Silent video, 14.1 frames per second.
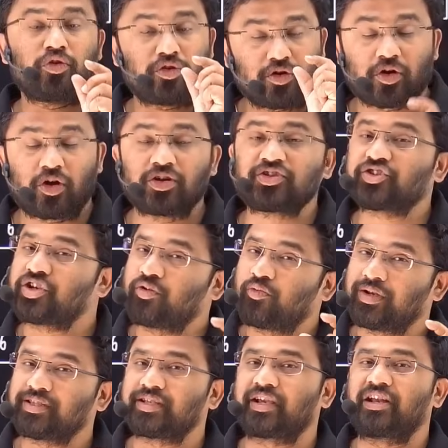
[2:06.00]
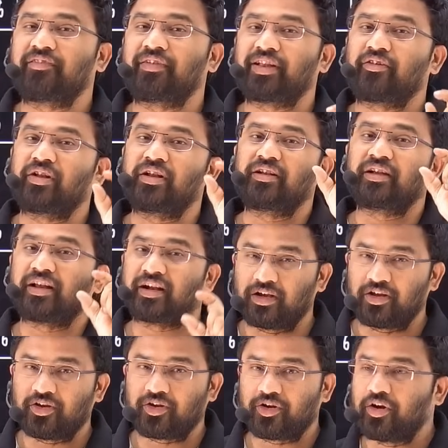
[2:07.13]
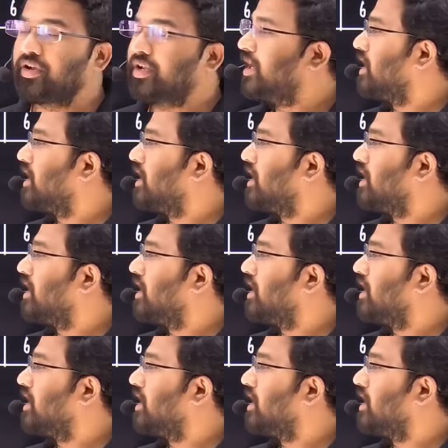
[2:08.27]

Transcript: to cross check once again whether you've done correctly or not,